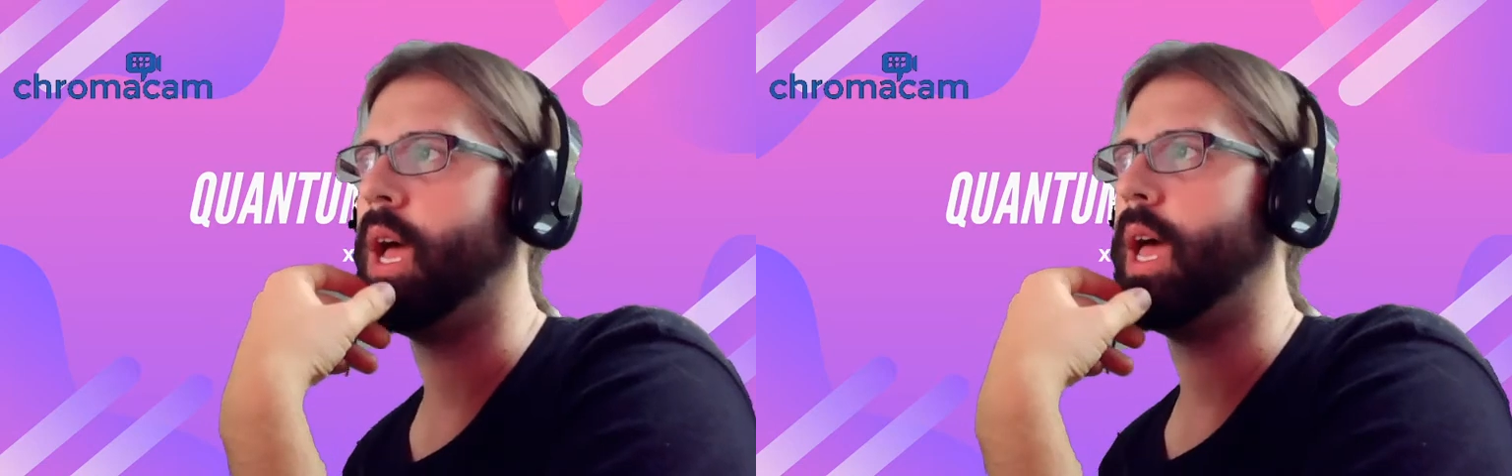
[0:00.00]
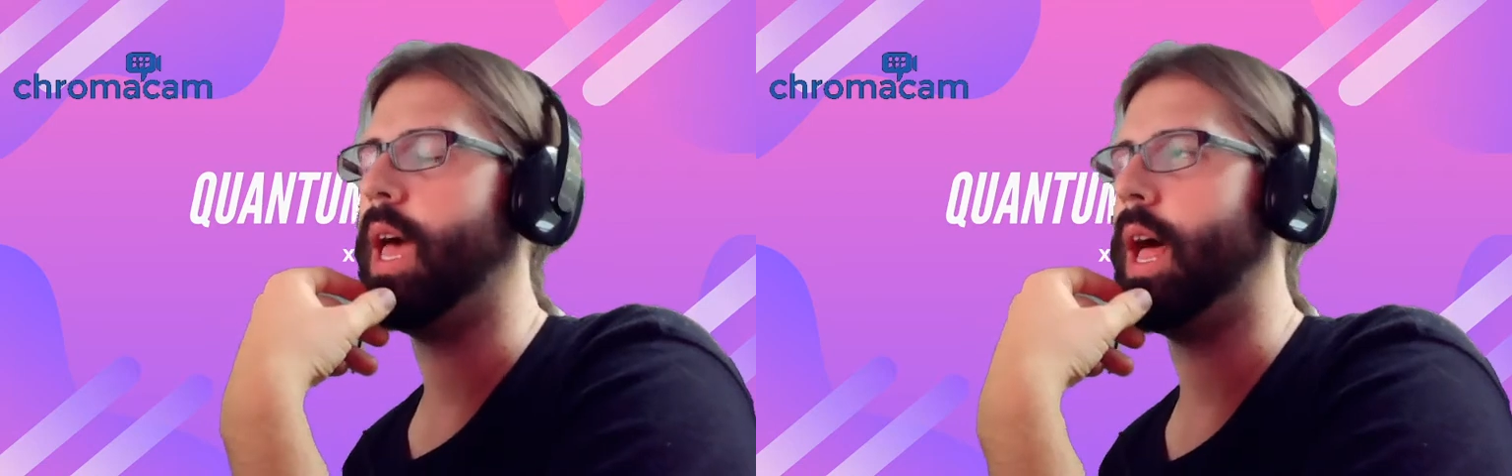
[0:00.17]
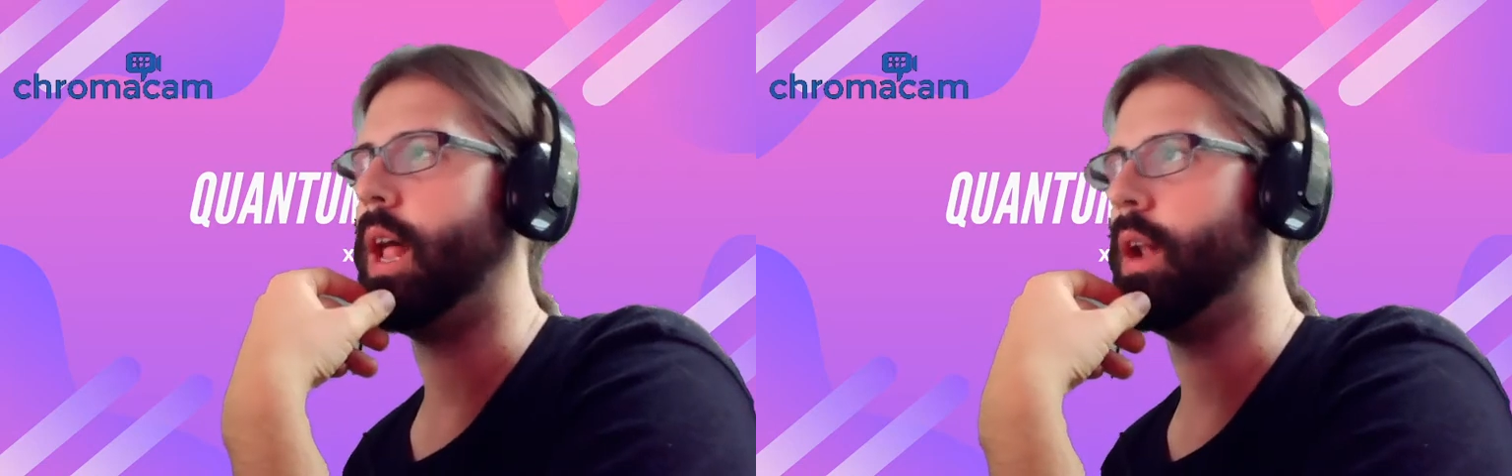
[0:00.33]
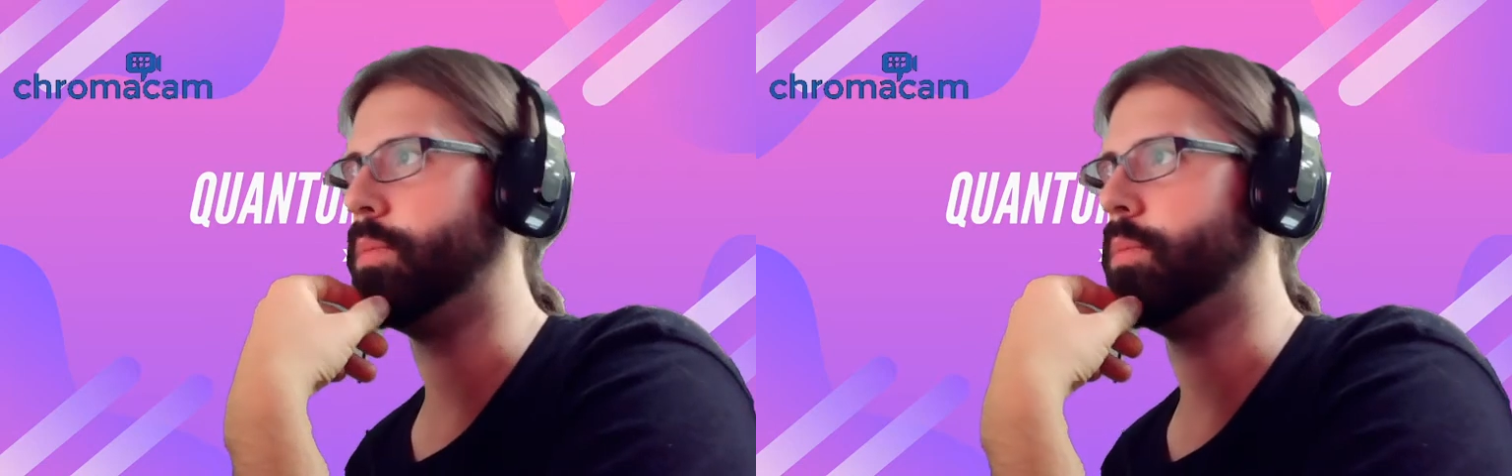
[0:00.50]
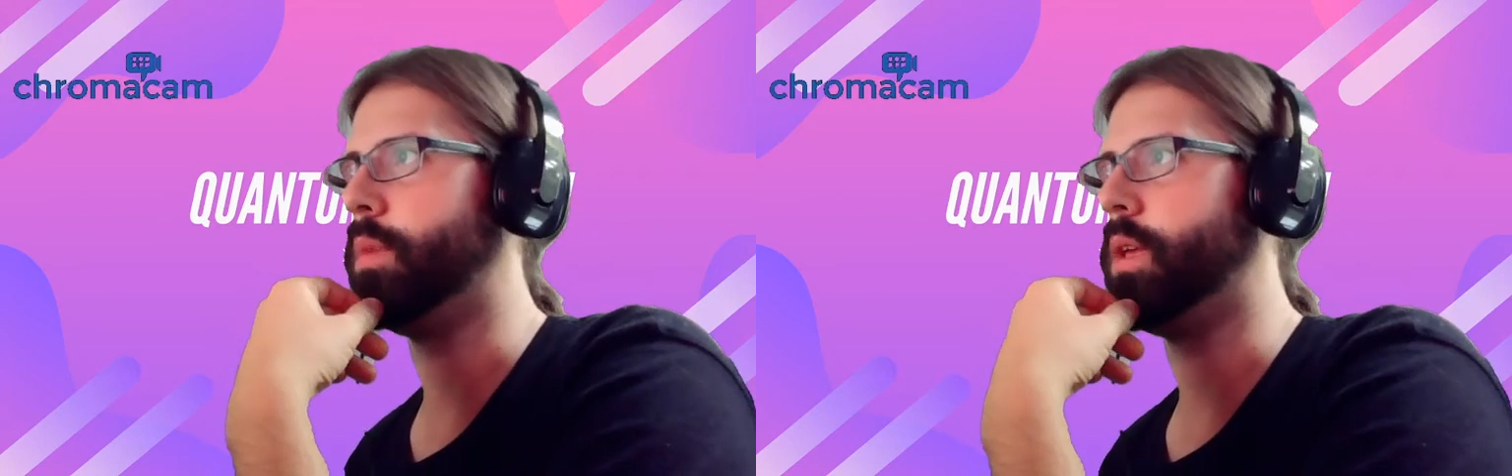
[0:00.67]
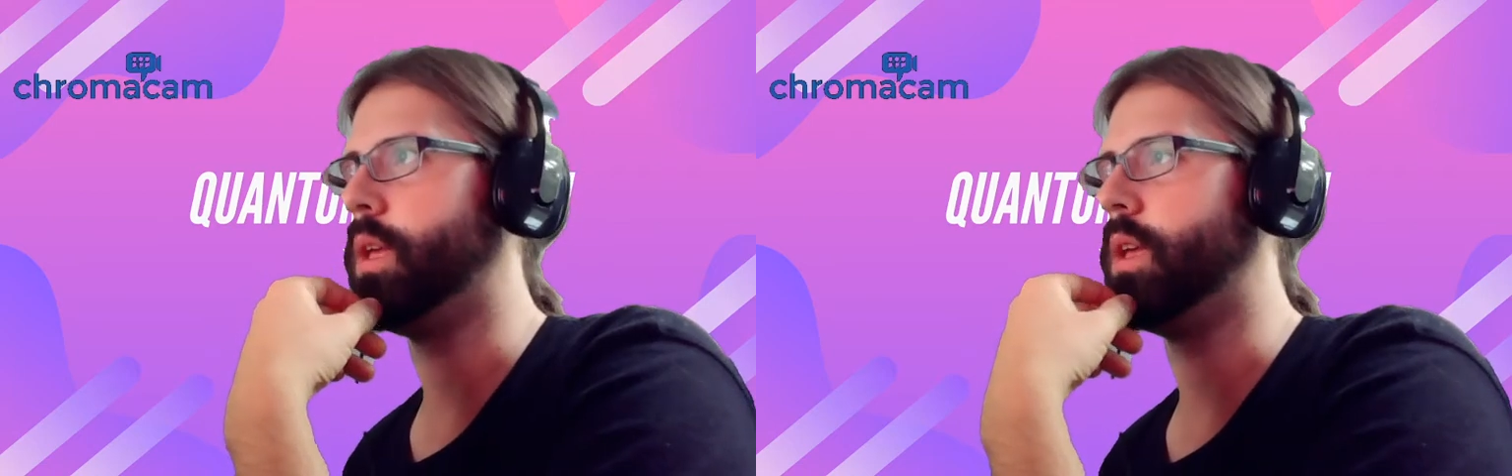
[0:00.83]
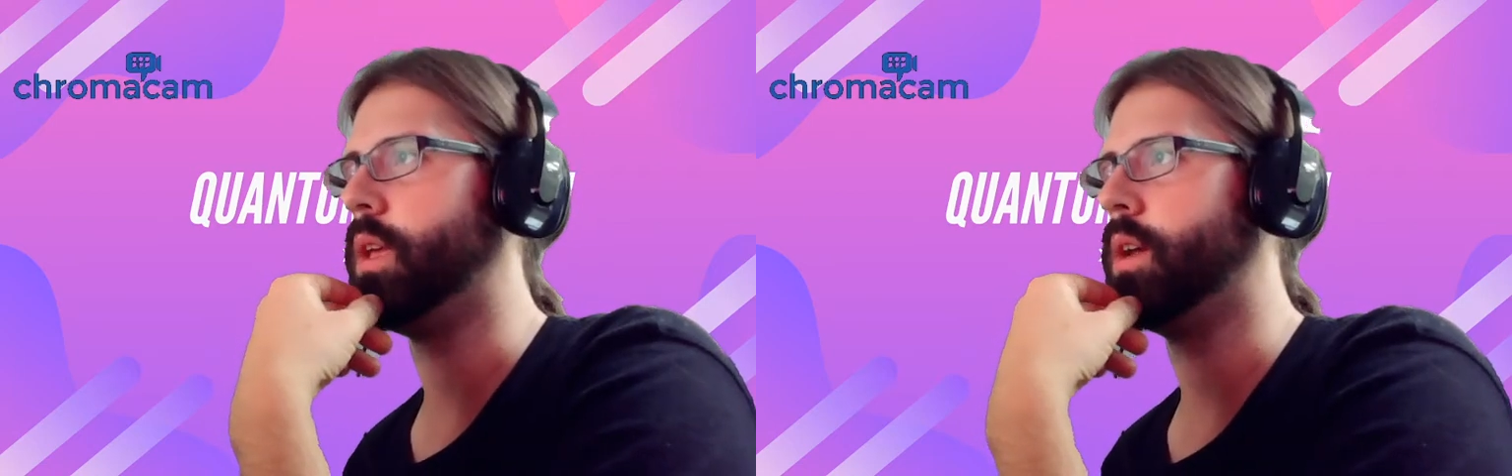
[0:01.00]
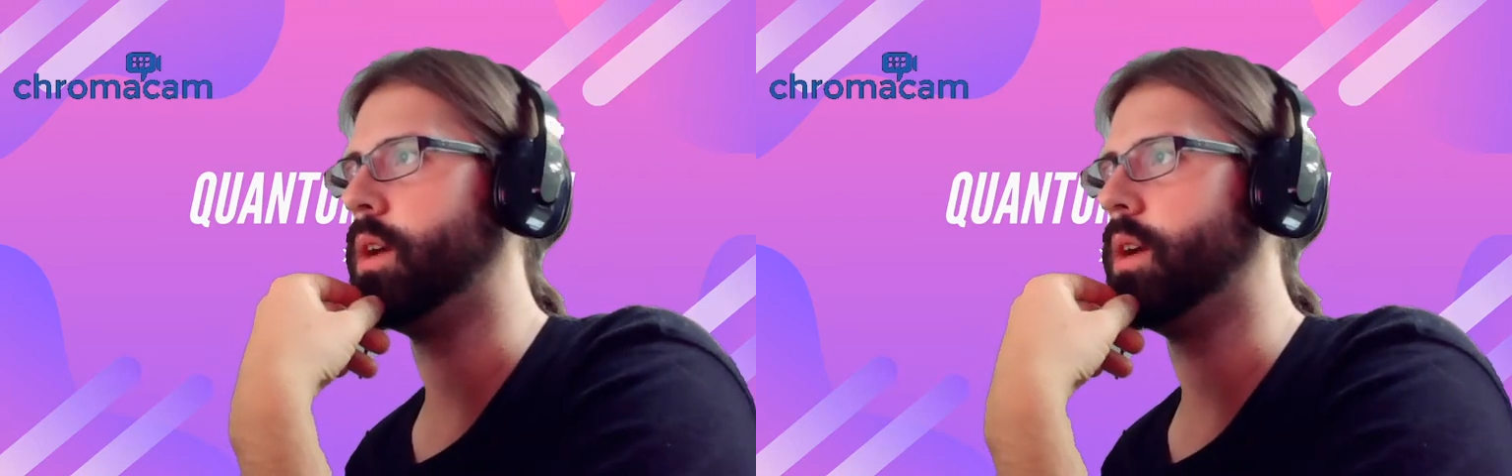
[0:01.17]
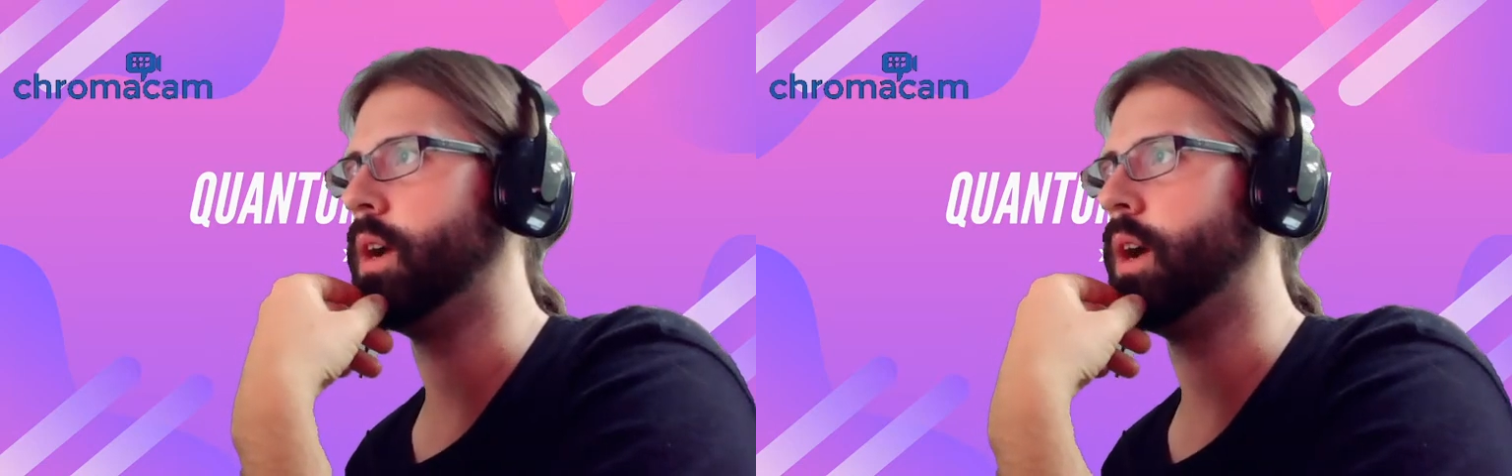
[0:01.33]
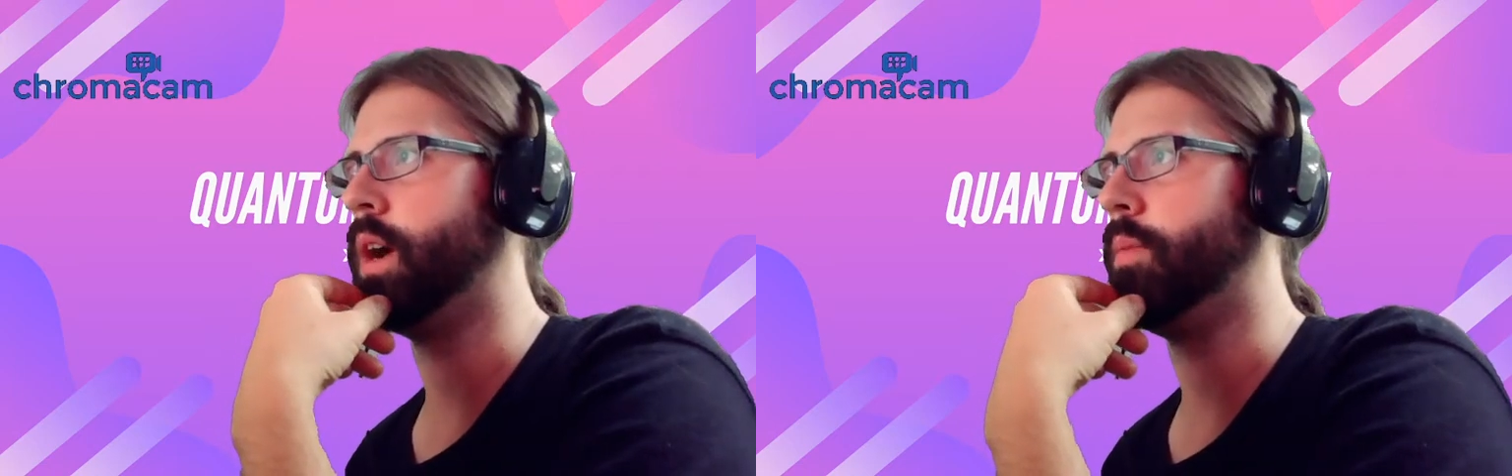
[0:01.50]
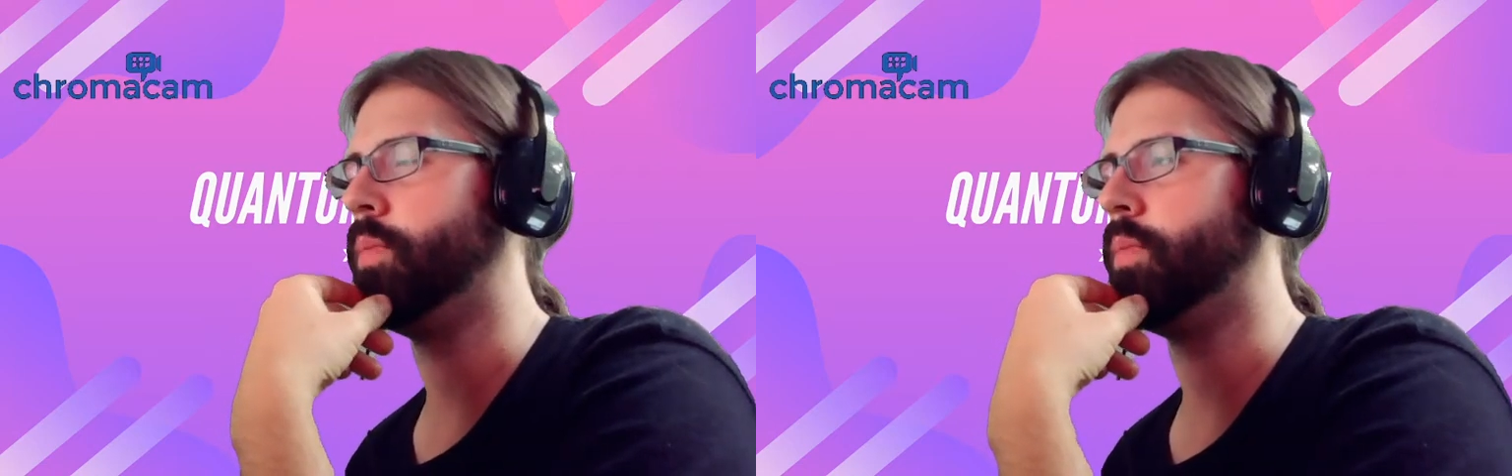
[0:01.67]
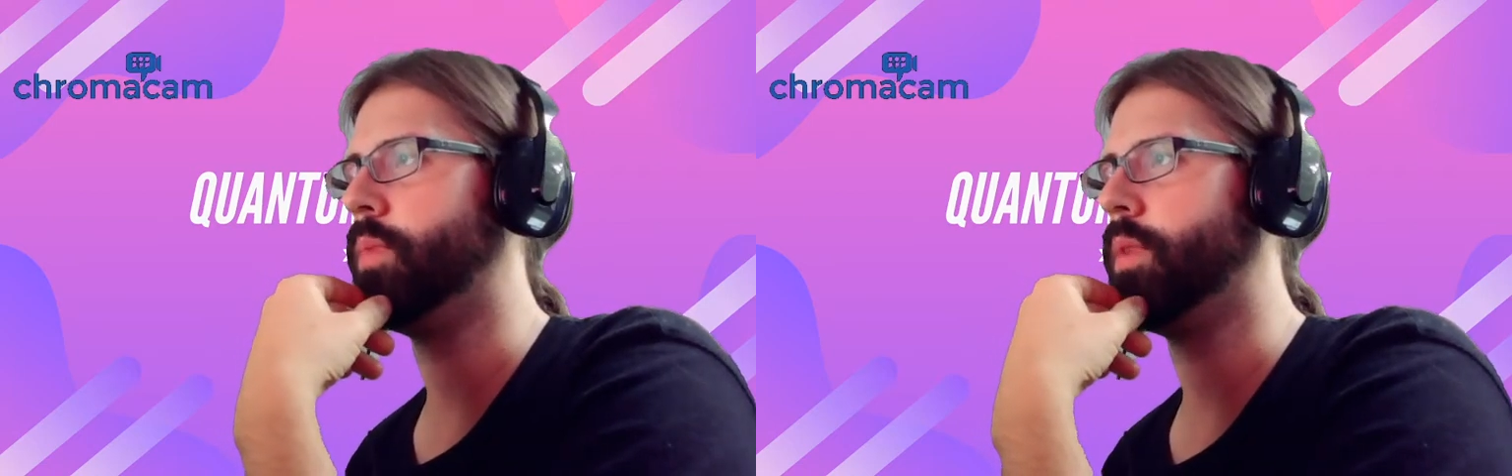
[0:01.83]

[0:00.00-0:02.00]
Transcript: helped me um,